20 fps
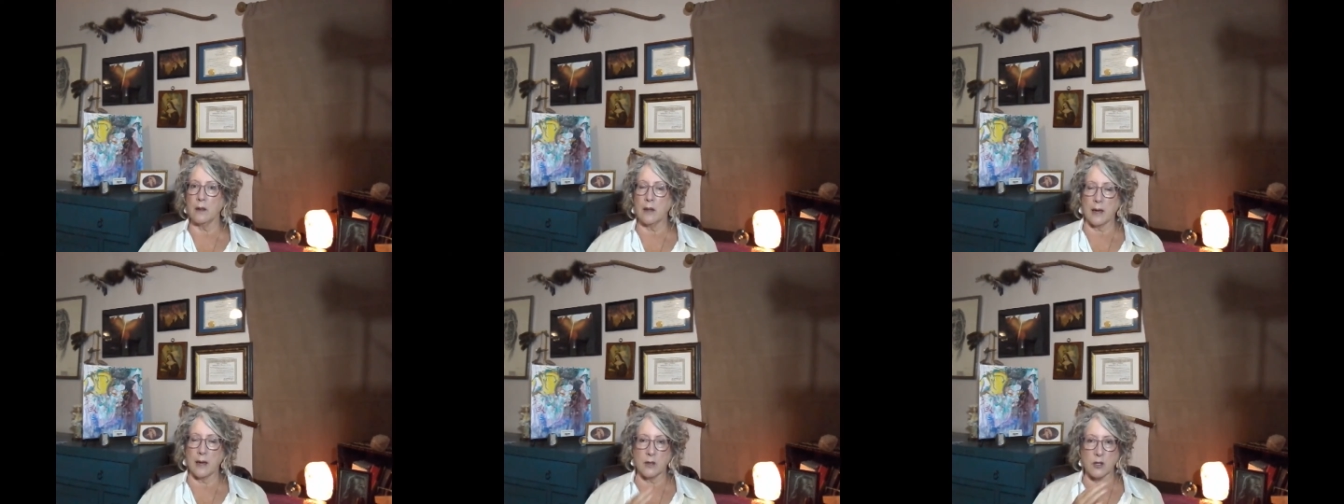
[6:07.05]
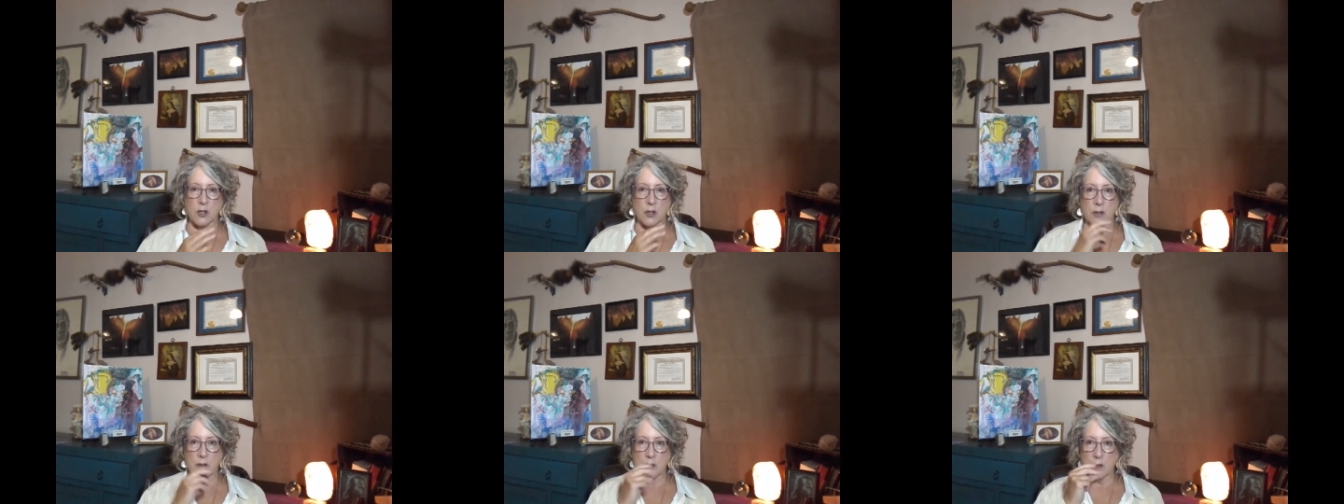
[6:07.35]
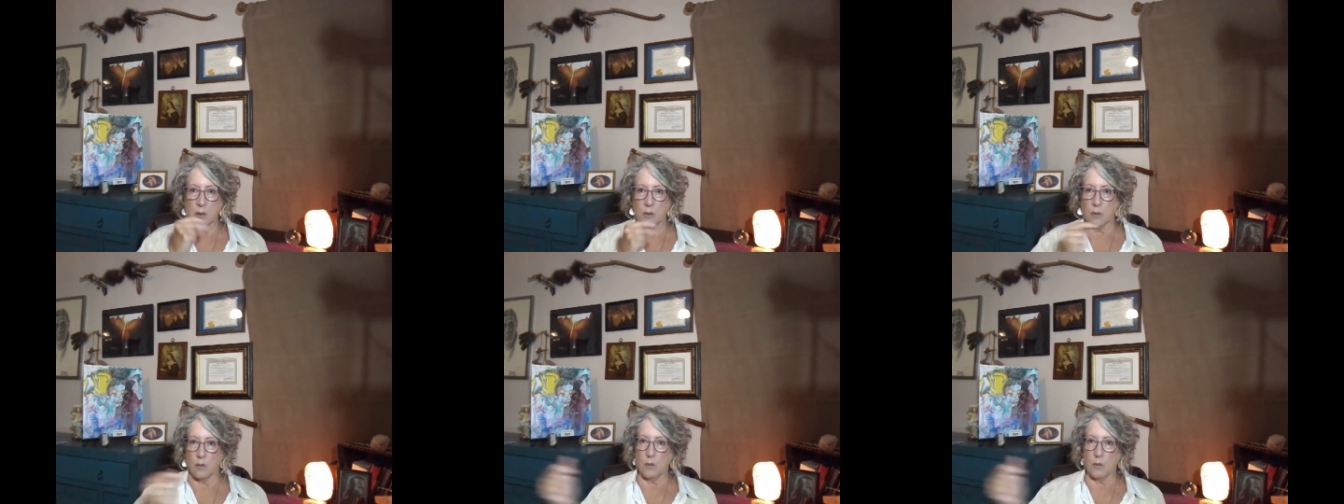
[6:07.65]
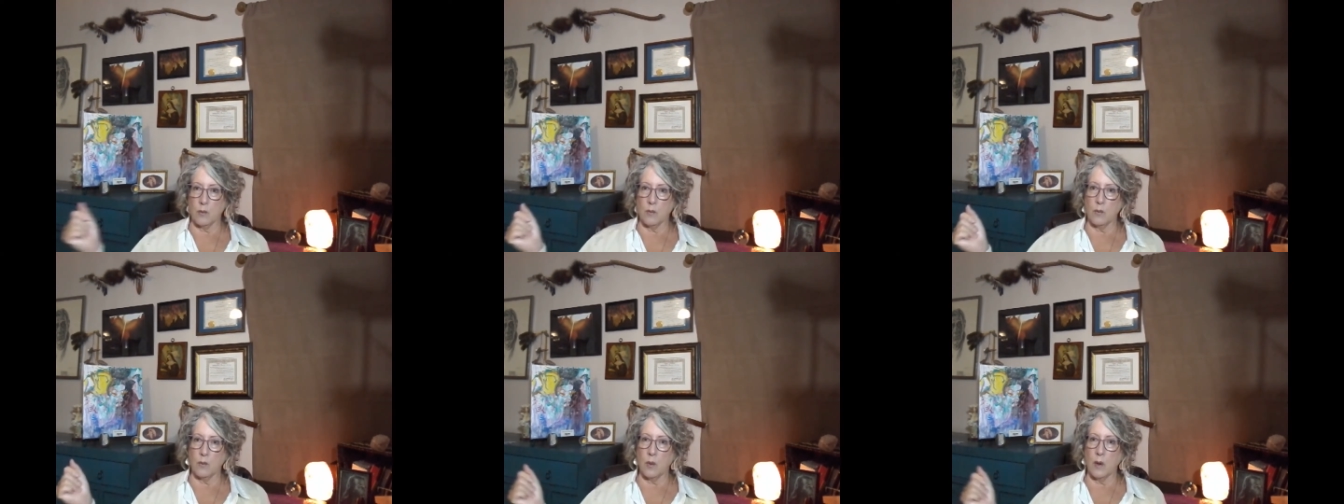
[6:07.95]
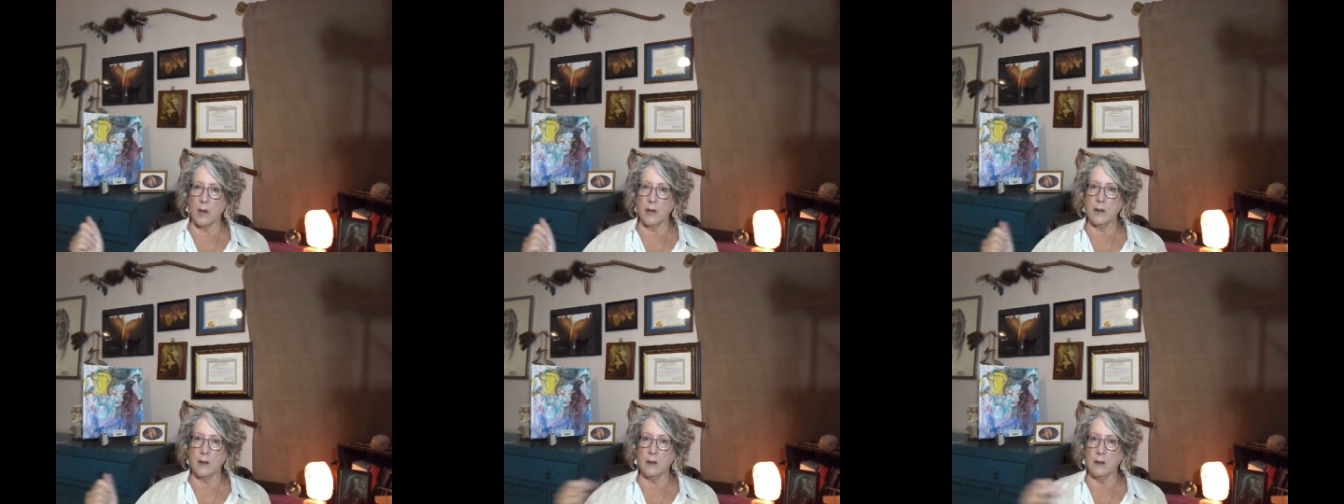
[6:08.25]
like just in
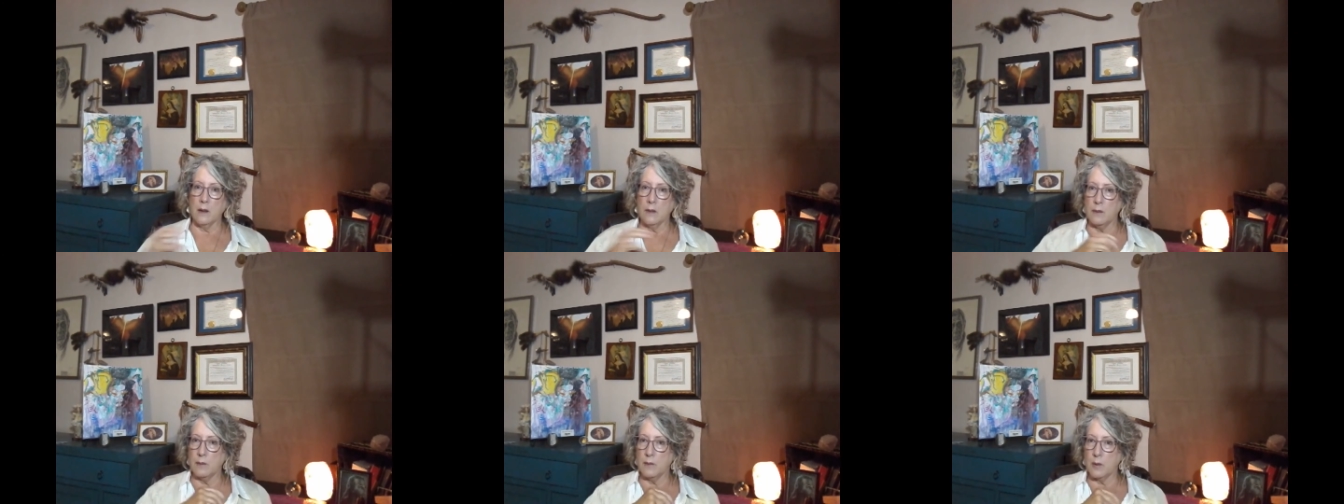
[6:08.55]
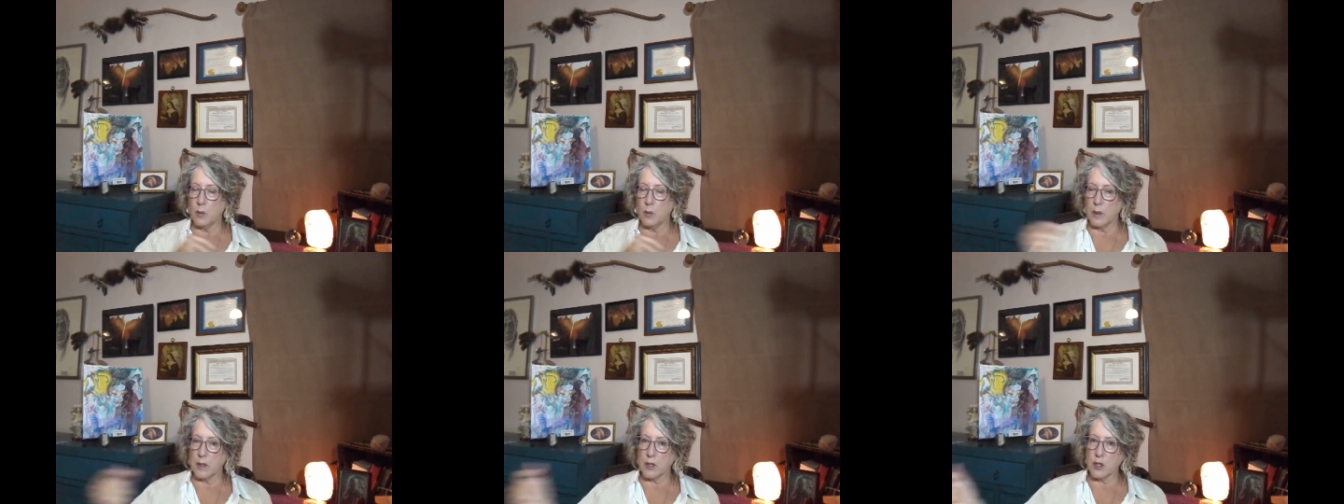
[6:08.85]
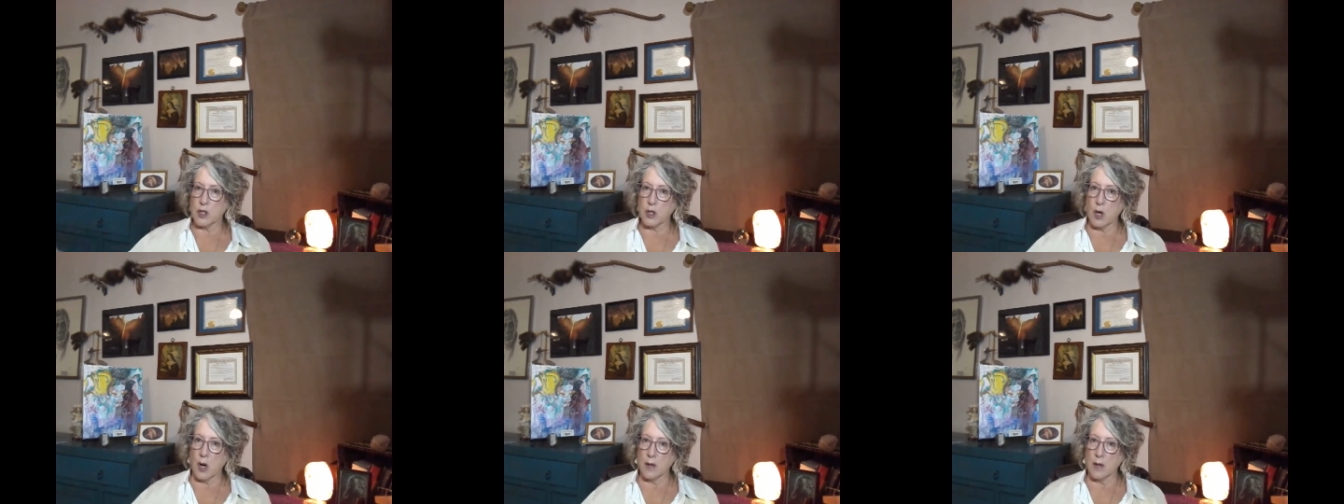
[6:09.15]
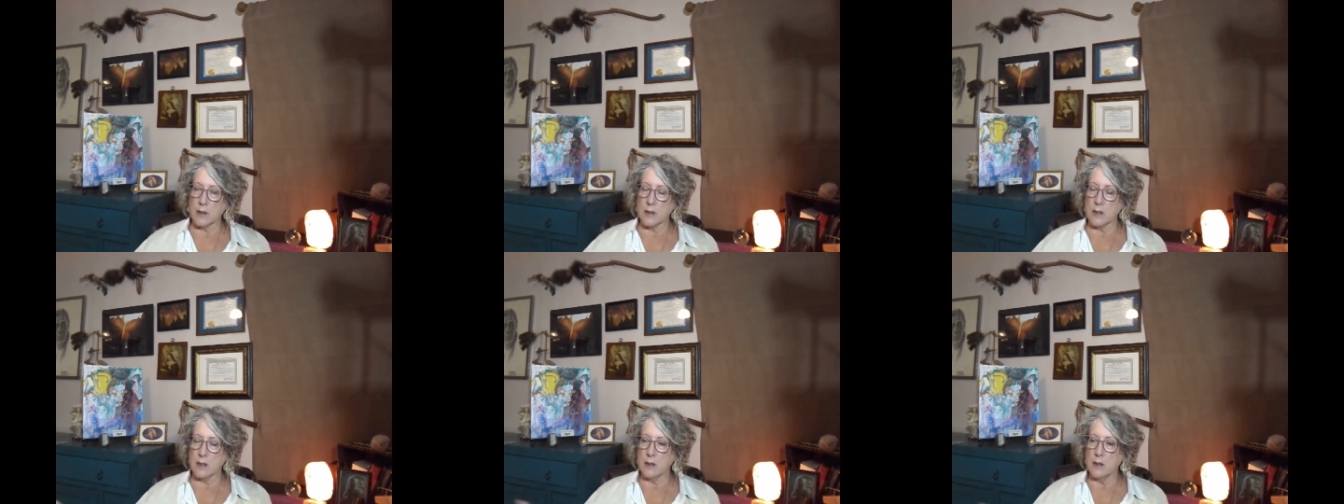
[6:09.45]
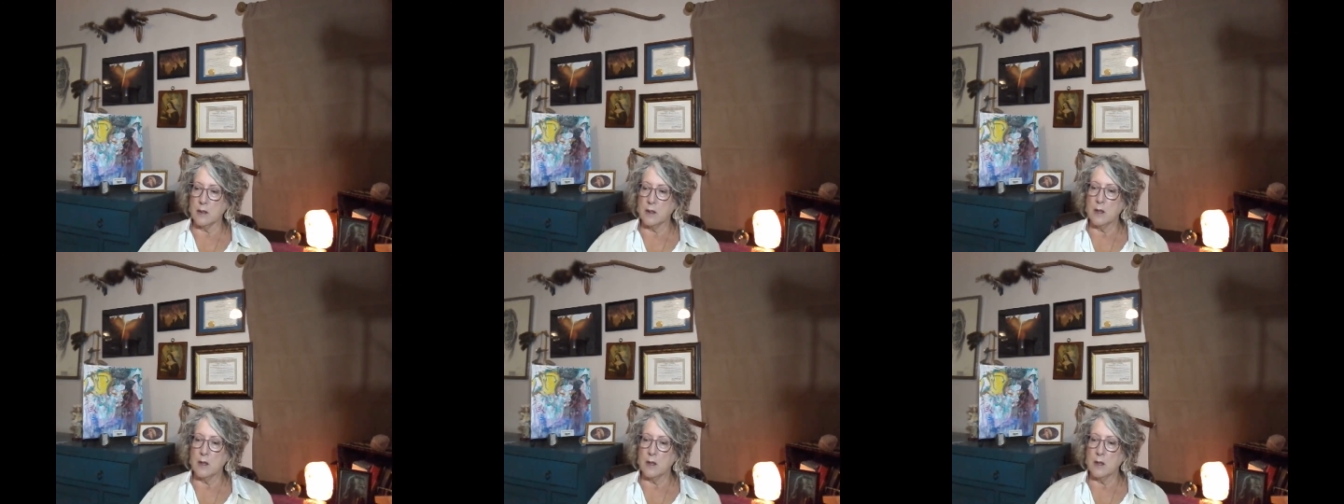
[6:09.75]
one quick shot.